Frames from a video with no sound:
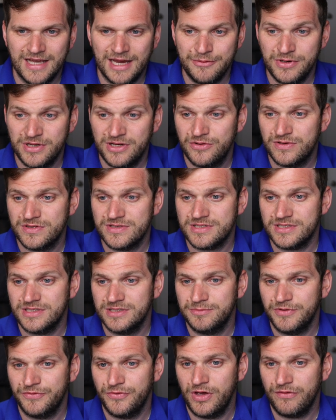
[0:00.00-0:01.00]
I'm really curious
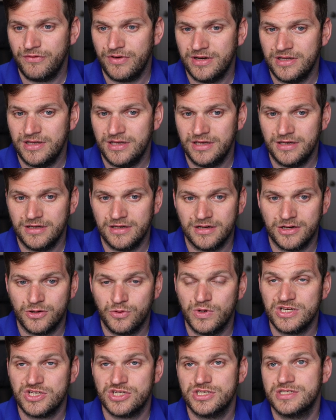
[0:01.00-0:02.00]
um, if you have any uh,
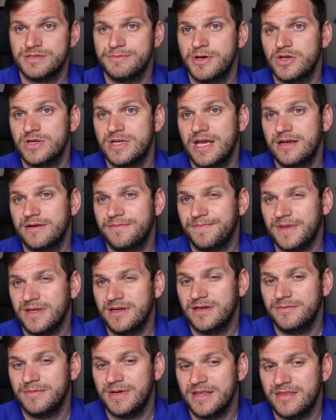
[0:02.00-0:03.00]
questions about that.
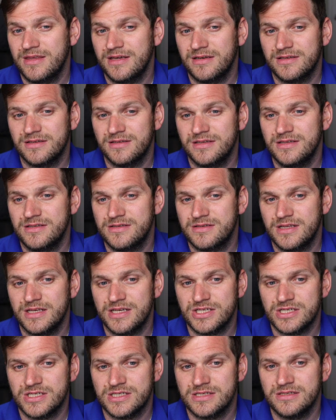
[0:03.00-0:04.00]
Um, I think the
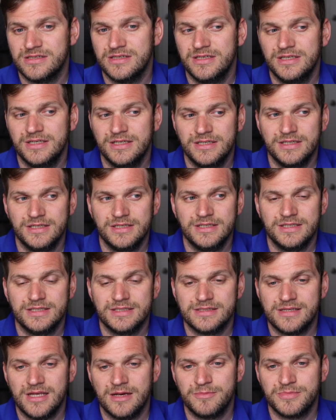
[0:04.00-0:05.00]
installation
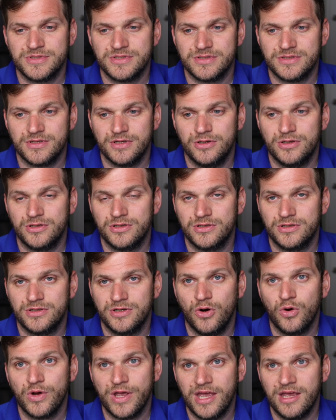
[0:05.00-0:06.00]
steps
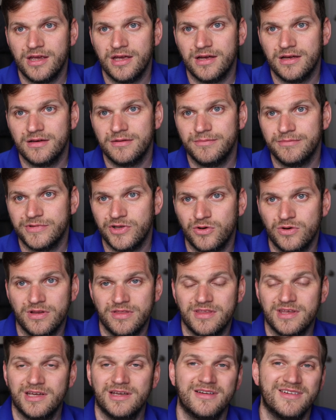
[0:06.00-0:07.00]
are okay. Um, the only
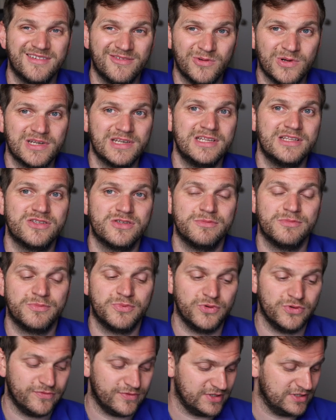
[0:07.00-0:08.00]
thing what needs to
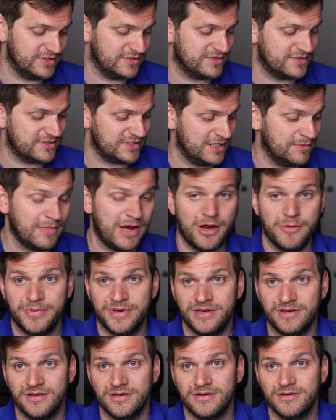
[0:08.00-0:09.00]
improved is, in my
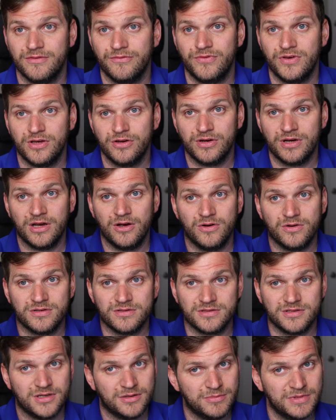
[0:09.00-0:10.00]
opinion, figuring
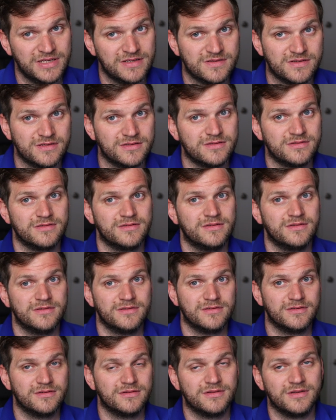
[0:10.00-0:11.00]
out um, is it
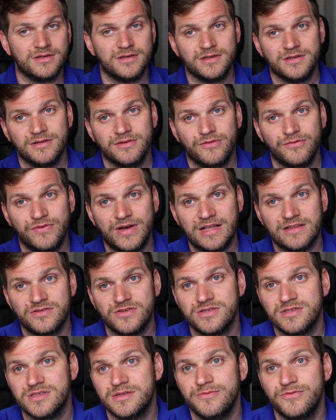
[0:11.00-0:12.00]
the file
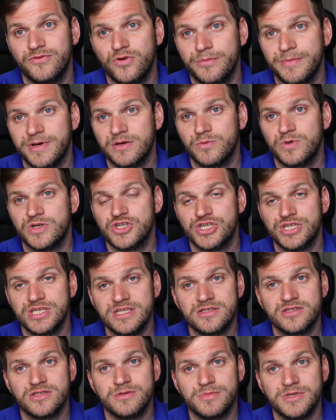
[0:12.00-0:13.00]
system format which
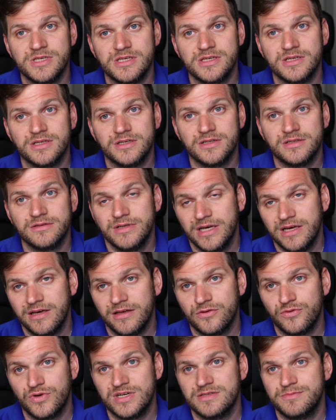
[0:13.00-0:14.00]
needs to be uh,
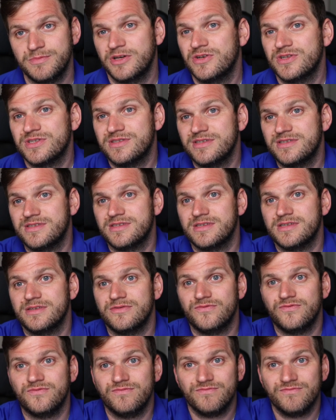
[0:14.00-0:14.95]
addressed because this is a